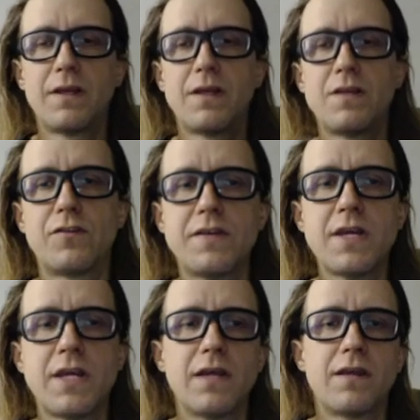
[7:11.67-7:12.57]
just
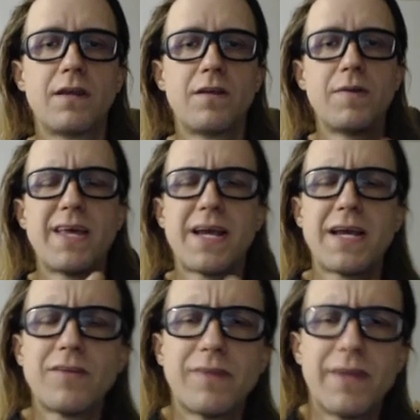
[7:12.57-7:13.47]
need it. It'd be like, I
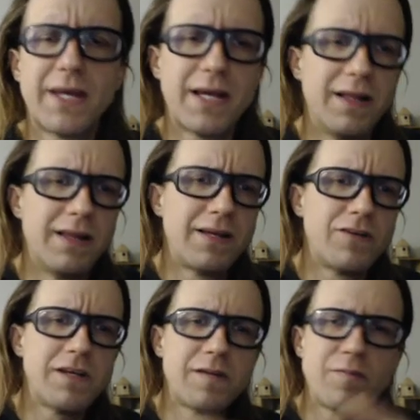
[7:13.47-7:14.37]
guess, like a
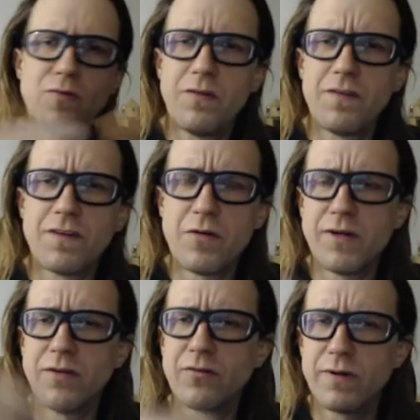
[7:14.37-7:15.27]
liquidity pool
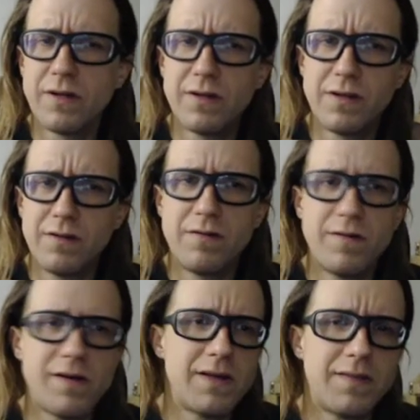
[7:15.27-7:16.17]
coins where
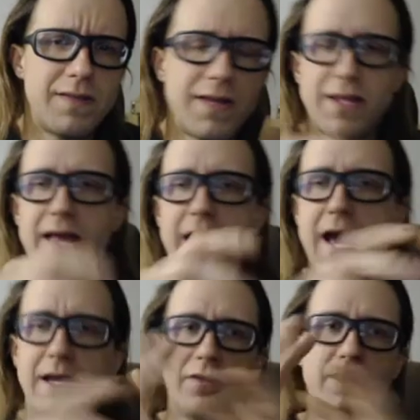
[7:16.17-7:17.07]
they
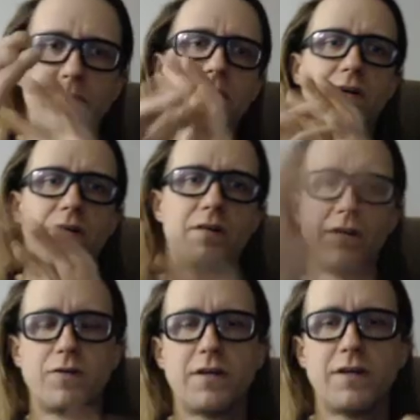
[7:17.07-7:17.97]
add a little bit of your
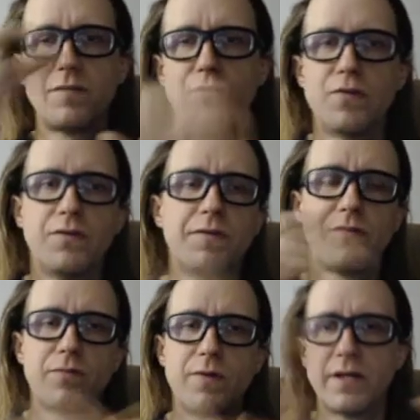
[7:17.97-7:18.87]
liquidity pool.
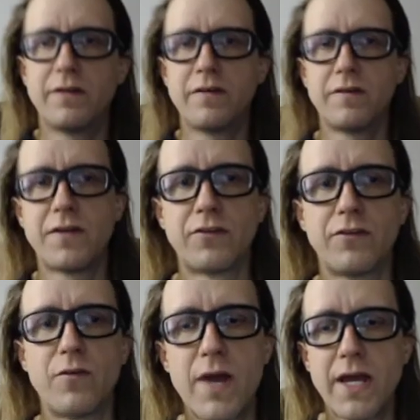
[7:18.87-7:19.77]
This one, it just takes
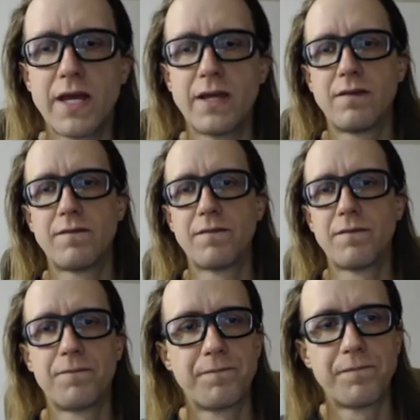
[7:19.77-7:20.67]
away,
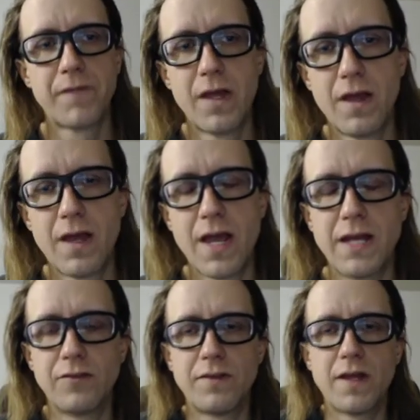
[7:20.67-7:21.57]
and
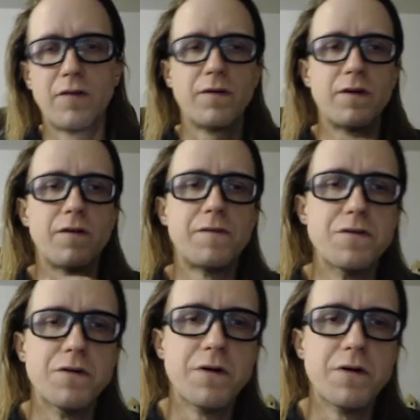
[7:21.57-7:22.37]
it's there for your fuel.